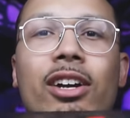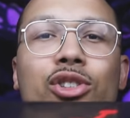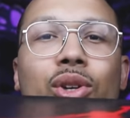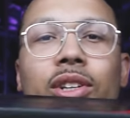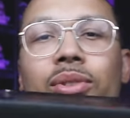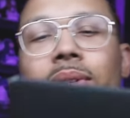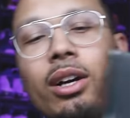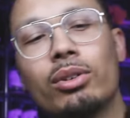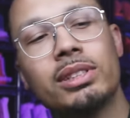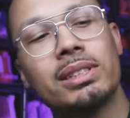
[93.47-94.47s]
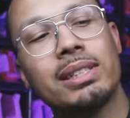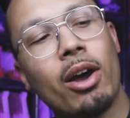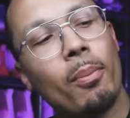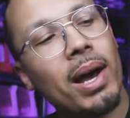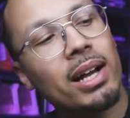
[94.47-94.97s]
Air Jordan 3 OG
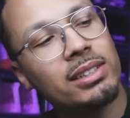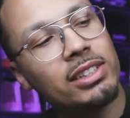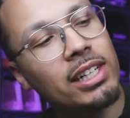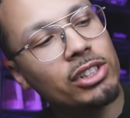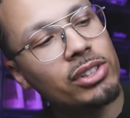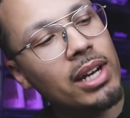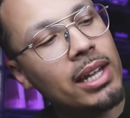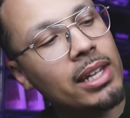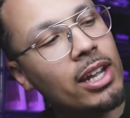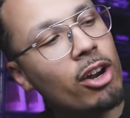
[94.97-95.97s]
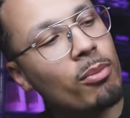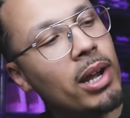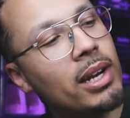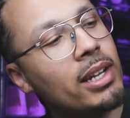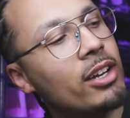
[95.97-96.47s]
style box and you got your Nike Air
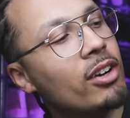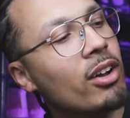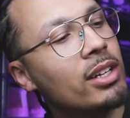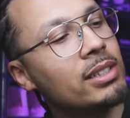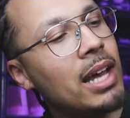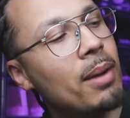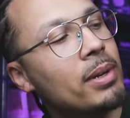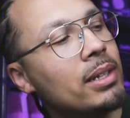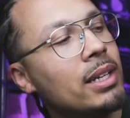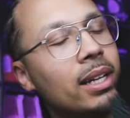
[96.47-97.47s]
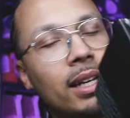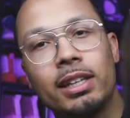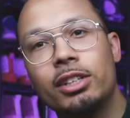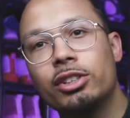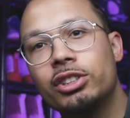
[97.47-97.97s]
branding here on the top of the lid
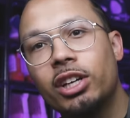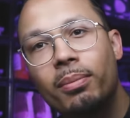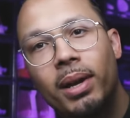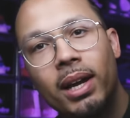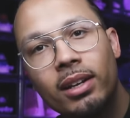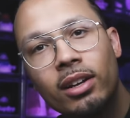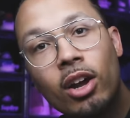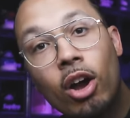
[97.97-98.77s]
and then your Jumpman